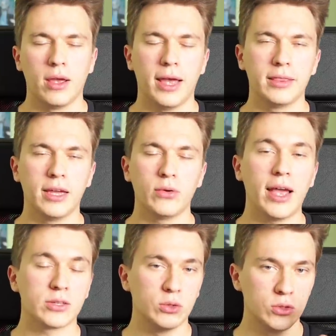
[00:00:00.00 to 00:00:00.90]
and then
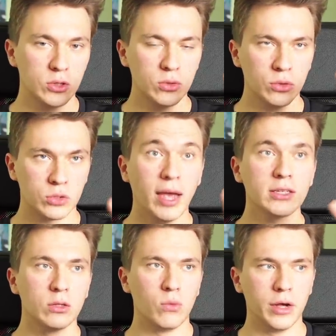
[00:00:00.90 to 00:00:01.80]
Axel 2, so
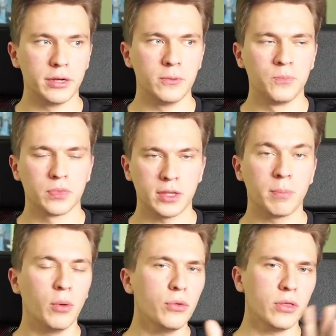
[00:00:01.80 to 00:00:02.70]
Axel 1,
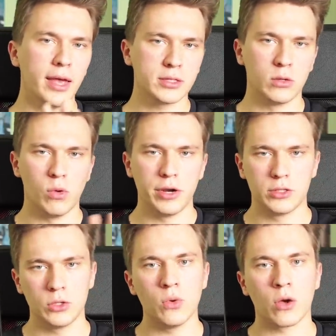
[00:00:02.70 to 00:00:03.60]
like both Axel 1 and
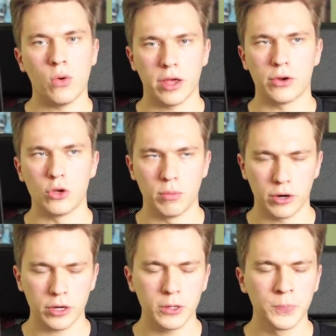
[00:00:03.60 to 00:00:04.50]
2 acquire a new
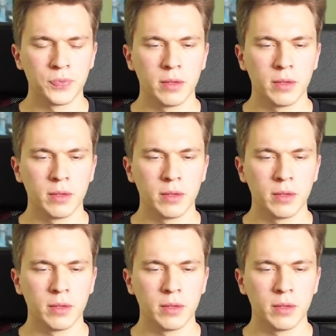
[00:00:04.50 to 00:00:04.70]
marker,